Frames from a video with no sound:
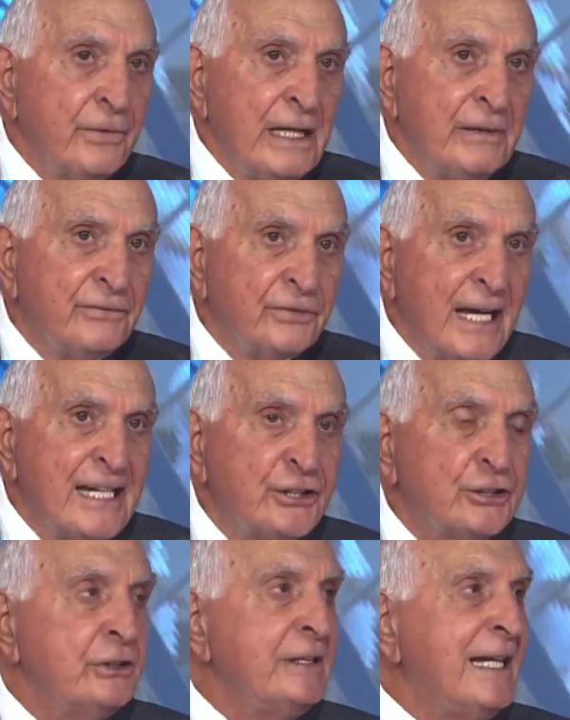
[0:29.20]

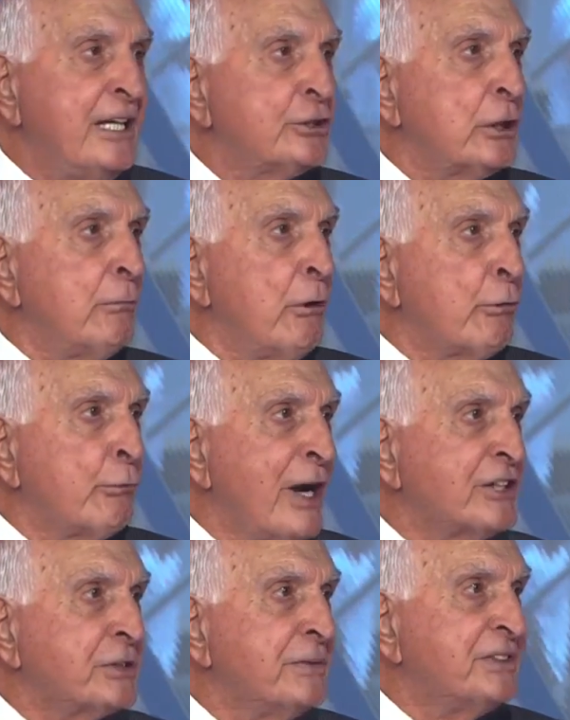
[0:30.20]
Inflation is a
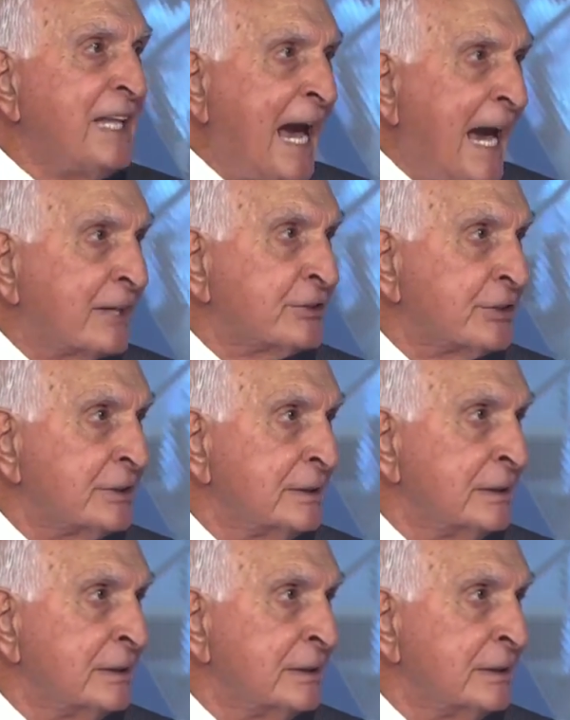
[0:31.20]
regressive tax.